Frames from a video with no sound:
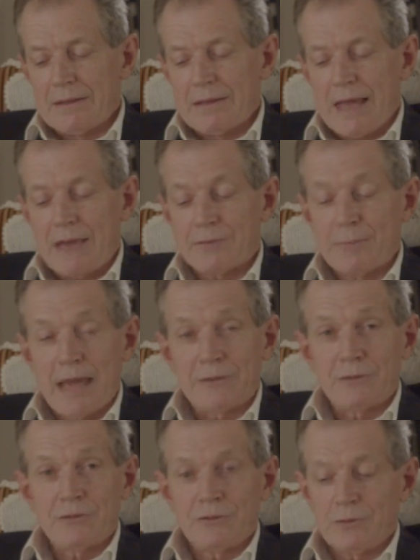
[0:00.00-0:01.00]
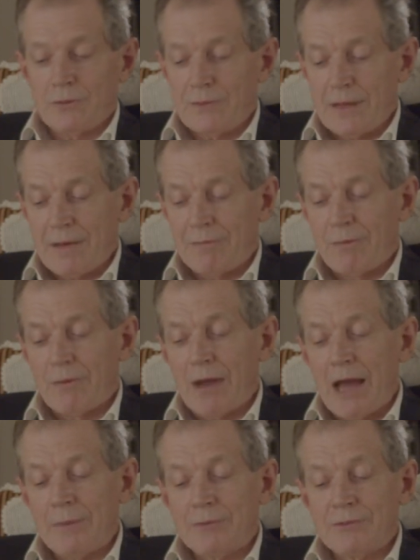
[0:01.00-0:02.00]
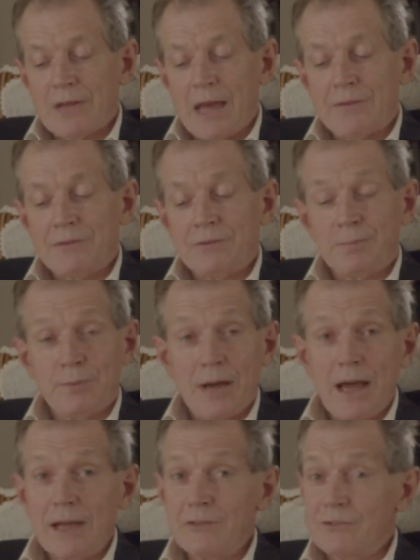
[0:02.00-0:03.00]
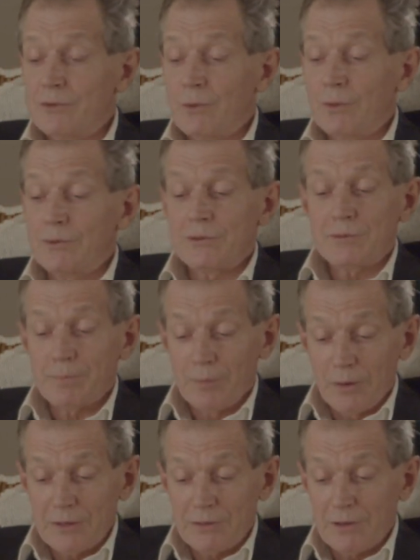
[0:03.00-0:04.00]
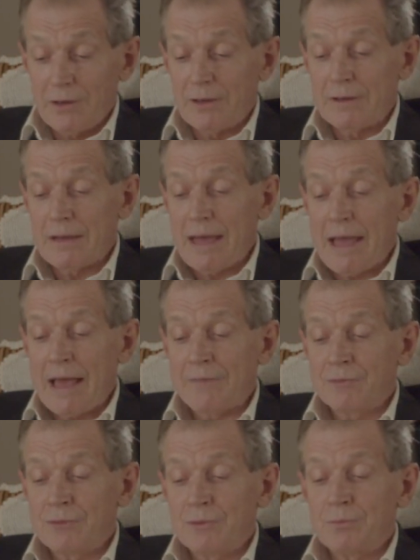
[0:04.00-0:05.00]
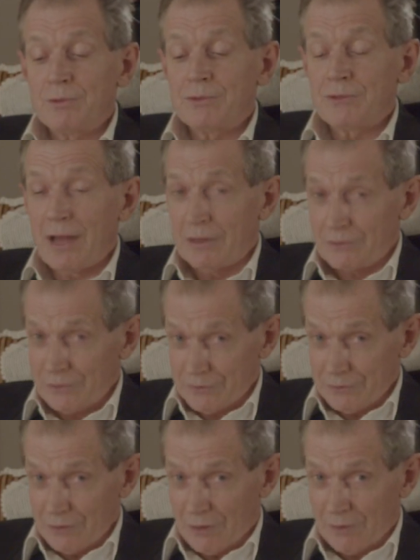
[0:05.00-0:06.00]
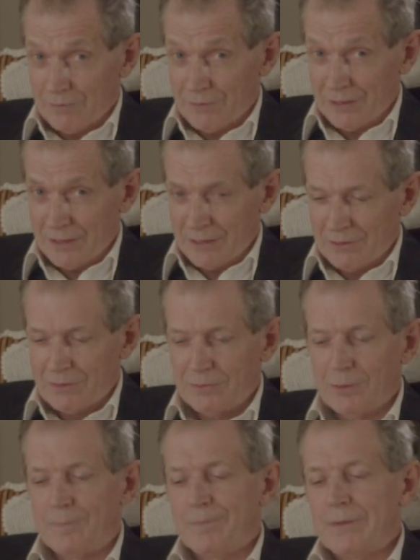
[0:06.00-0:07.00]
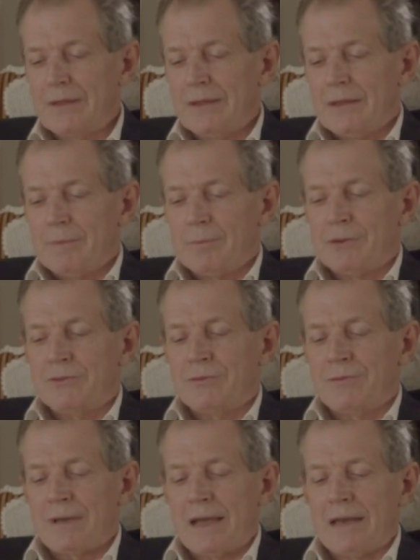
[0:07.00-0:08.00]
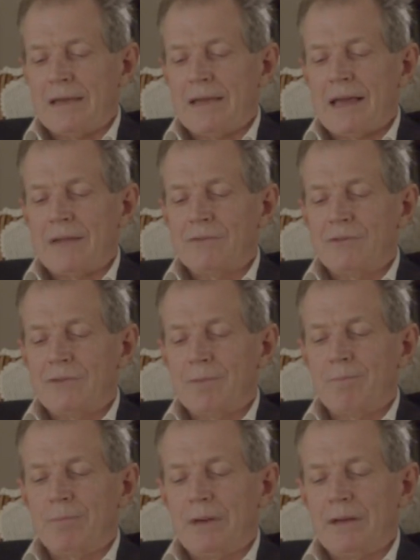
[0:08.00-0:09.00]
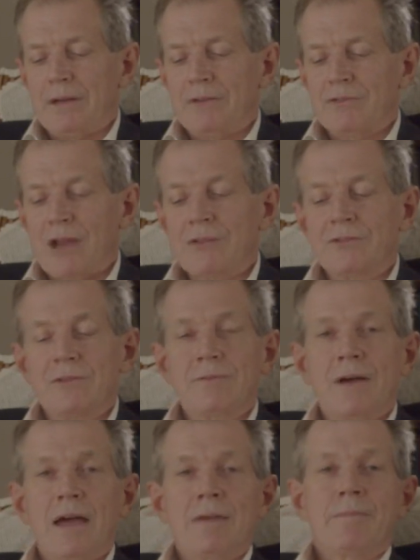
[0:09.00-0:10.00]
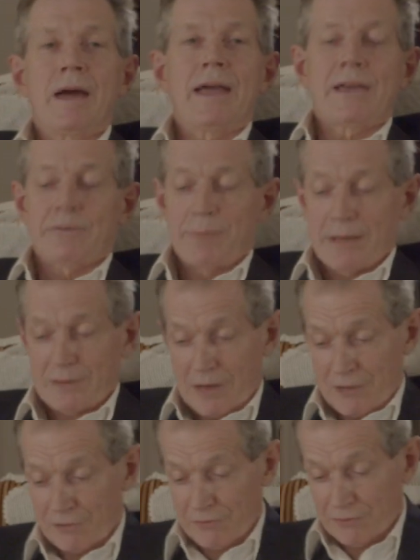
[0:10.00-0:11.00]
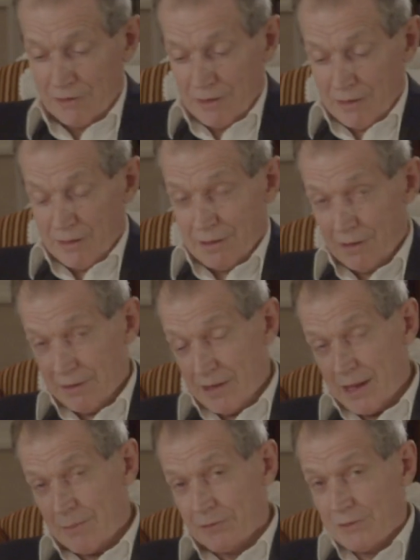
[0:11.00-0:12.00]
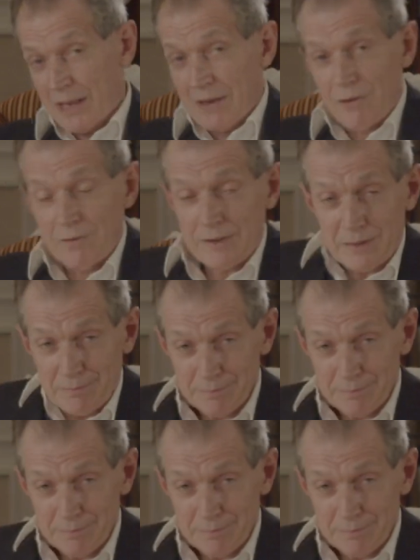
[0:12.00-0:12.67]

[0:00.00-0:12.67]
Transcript: As matters stood, therefore, I was neither surprised nor disappointed at the result of the interview. Mr. Fairley had simply justified my expectations, and there was an end of it.